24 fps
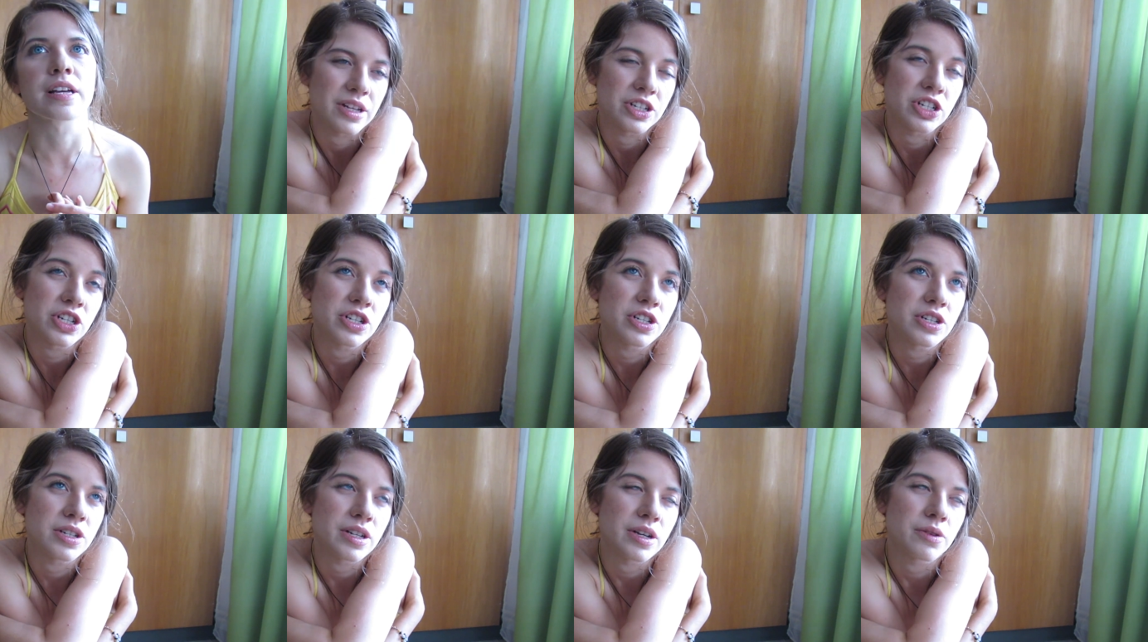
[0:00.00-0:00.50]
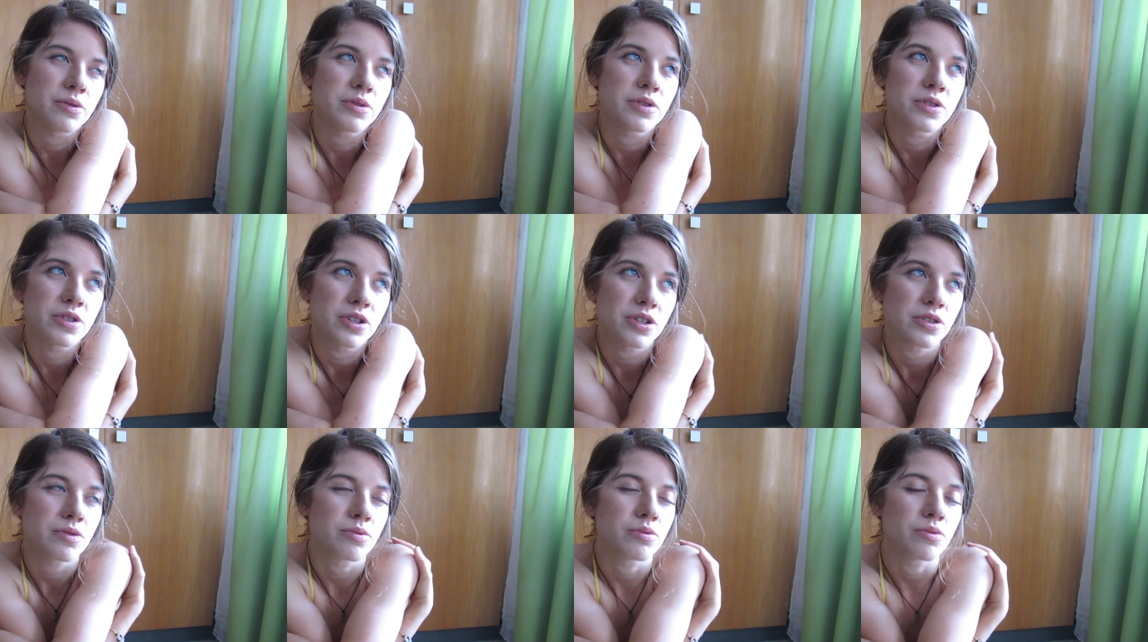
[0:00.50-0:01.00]
It just, it was
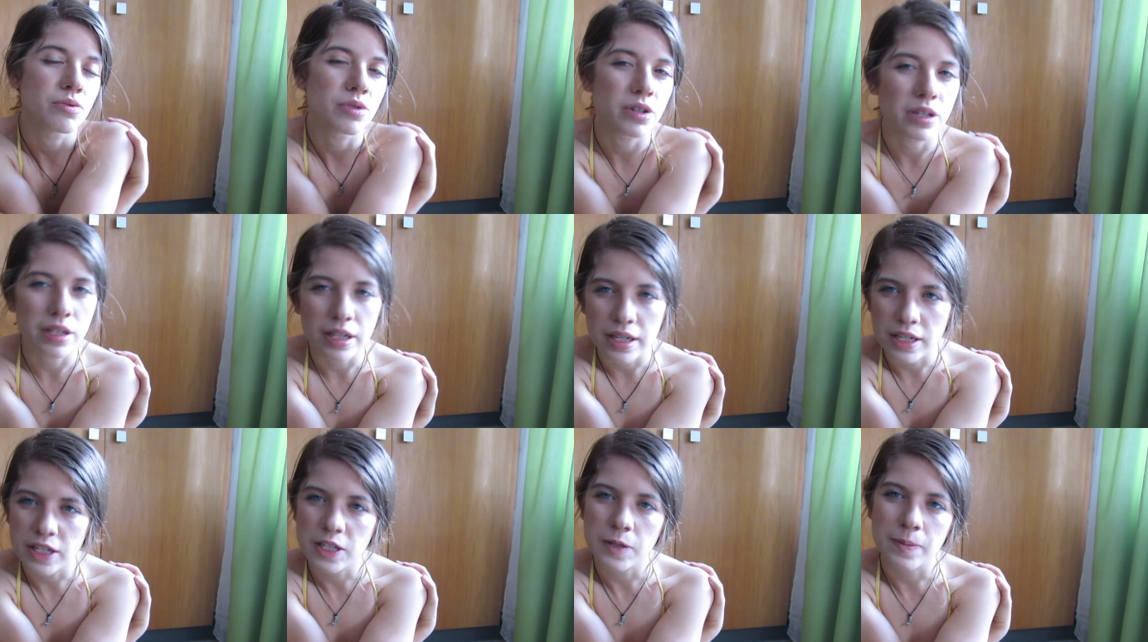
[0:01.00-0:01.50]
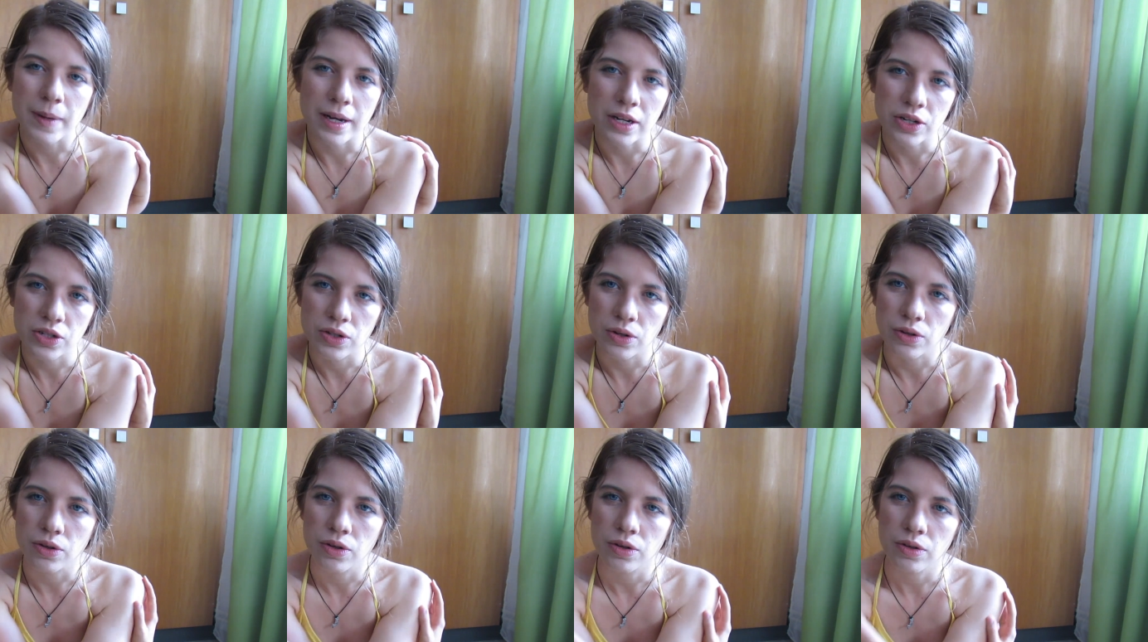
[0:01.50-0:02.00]
just really
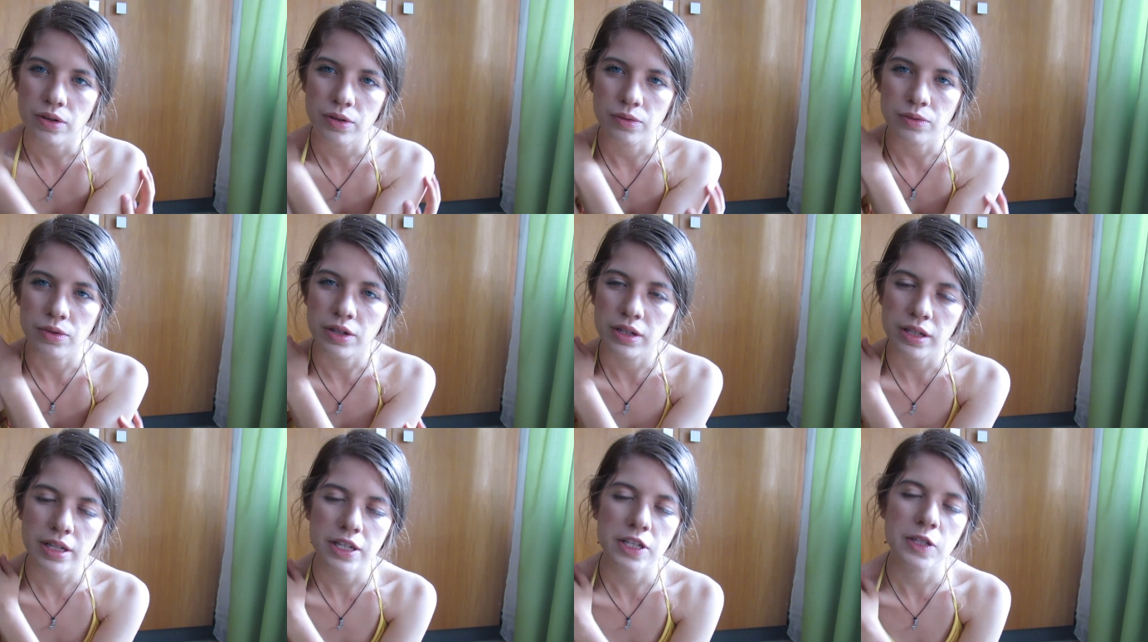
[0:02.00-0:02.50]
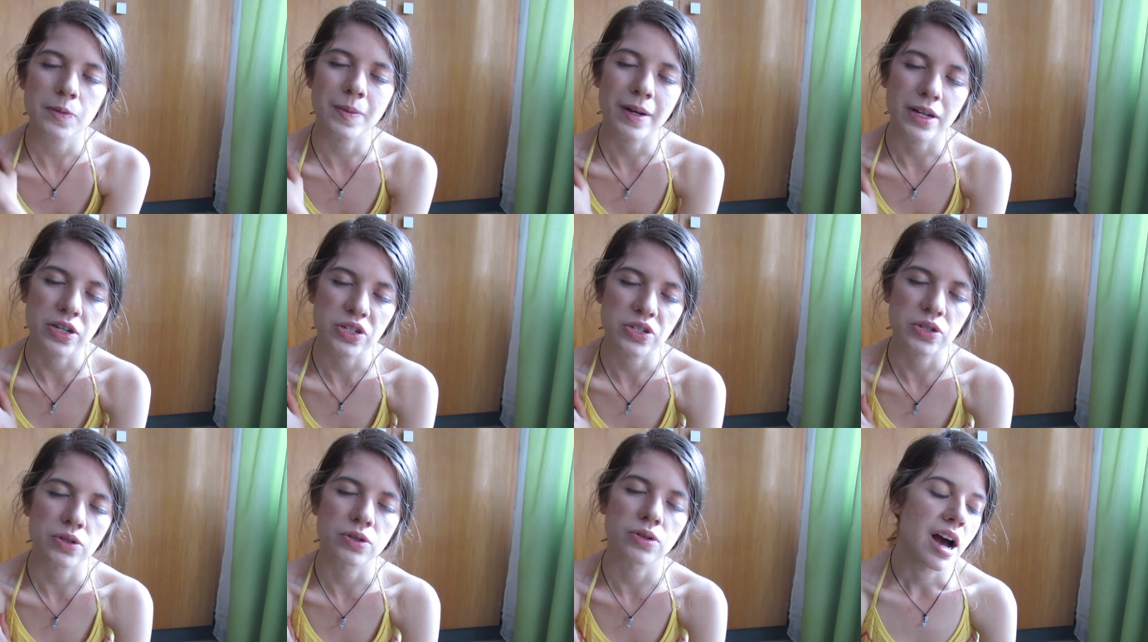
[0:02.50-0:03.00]
special, really
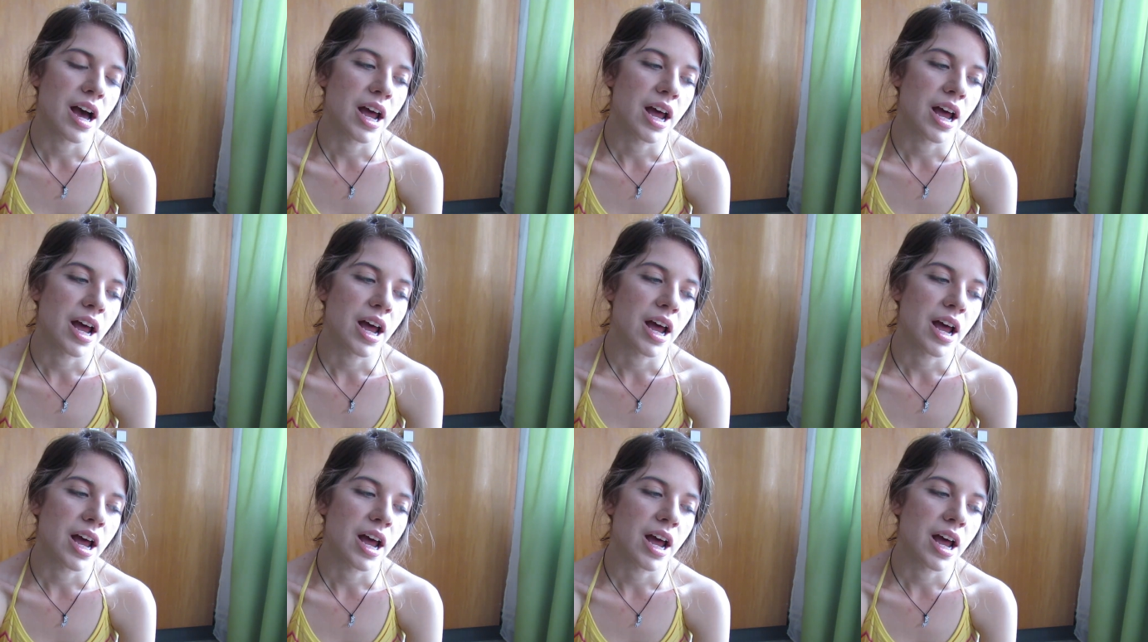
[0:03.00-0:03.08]
special.